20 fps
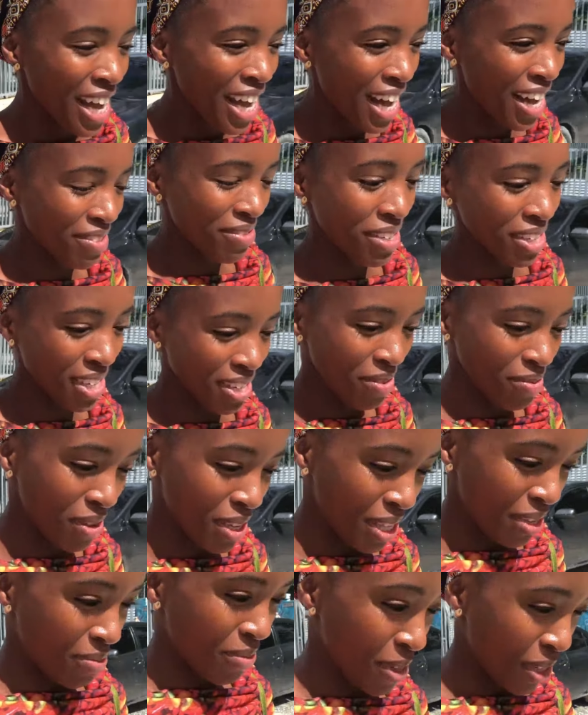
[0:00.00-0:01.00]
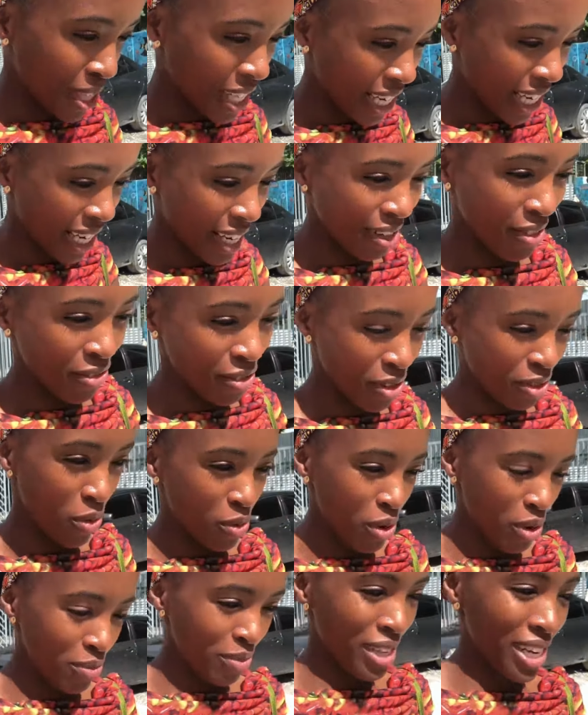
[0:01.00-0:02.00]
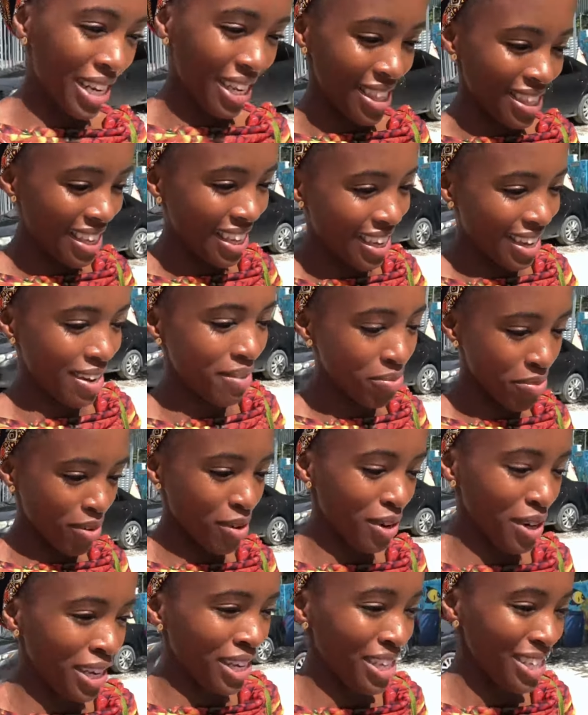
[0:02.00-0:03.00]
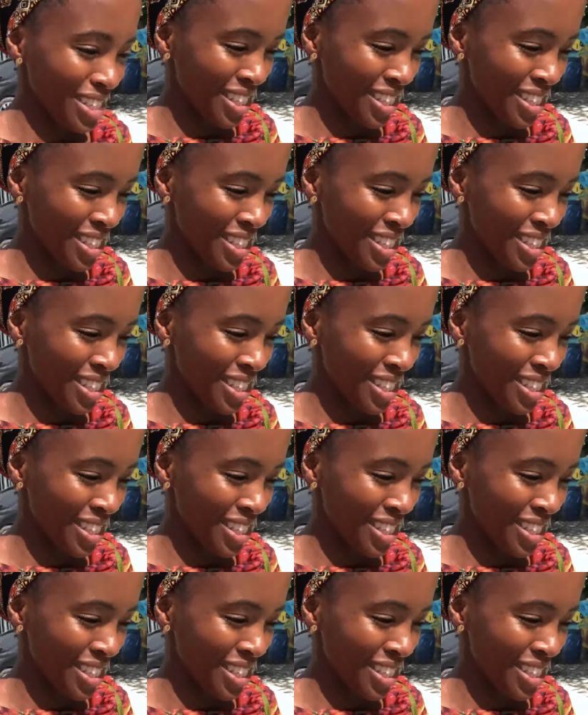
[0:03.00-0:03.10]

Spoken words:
I'm gonna be the most colorful woman at the airport.